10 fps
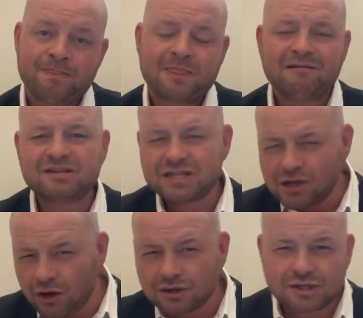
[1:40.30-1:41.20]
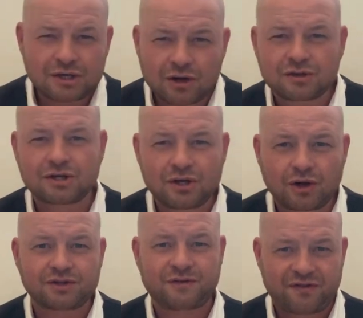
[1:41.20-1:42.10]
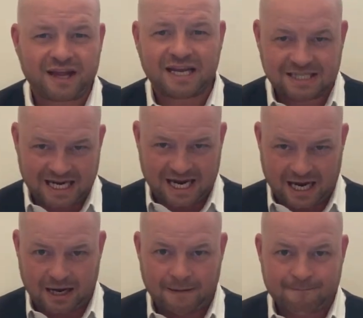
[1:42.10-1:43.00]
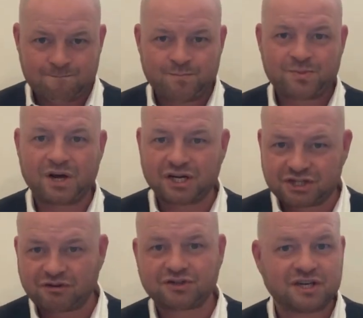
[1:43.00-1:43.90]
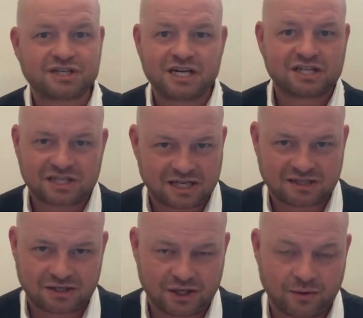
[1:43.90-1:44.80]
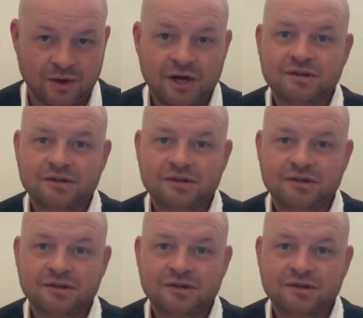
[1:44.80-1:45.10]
There is lots and lots and lots of things here that a structural engineer just doesn't do.